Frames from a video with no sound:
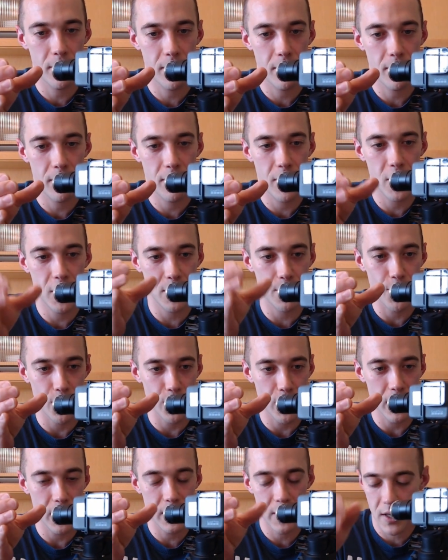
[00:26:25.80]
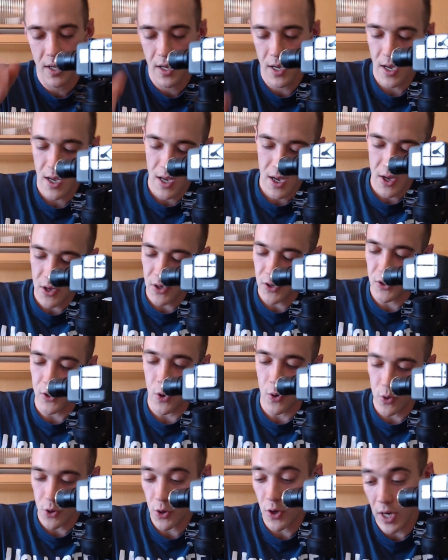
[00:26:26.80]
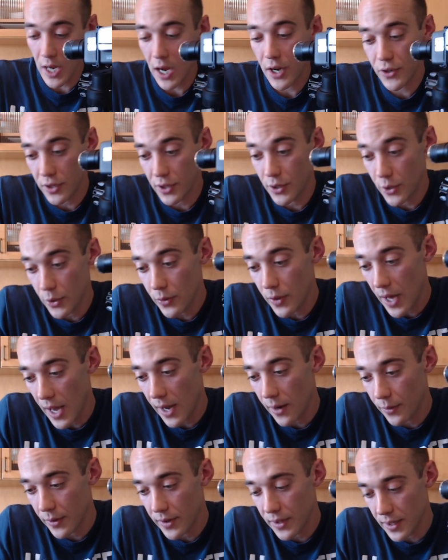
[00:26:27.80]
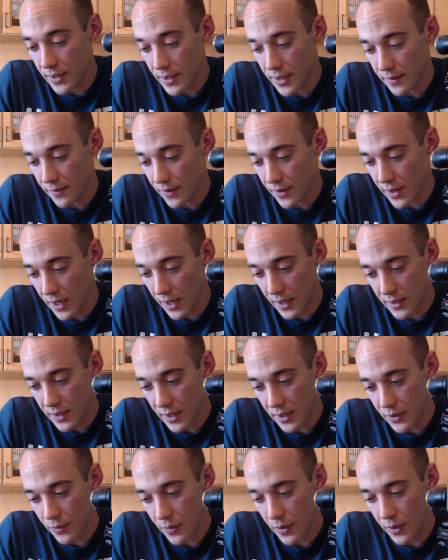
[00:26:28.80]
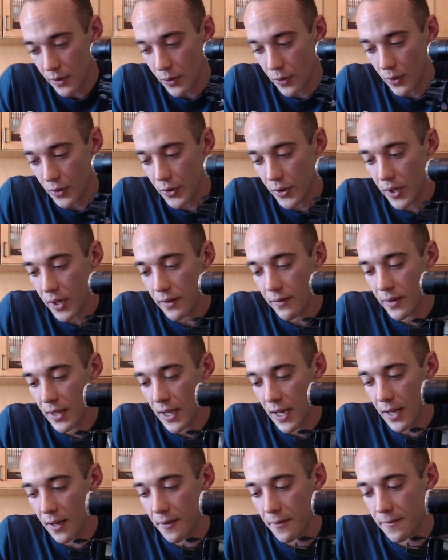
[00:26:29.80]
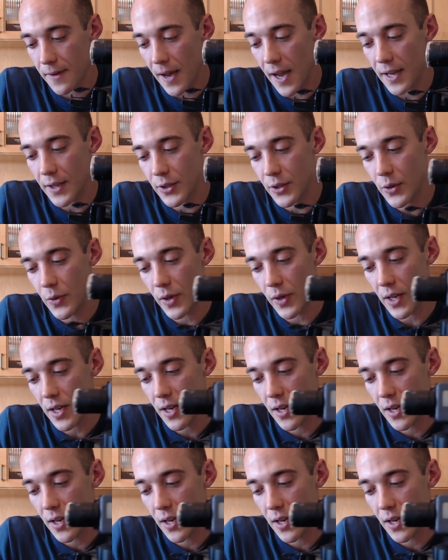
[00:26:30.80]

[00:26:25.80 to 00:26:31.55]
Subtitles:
the smoothest. So you can actually do that with these different things, and it's really cool. You can even like fine tune it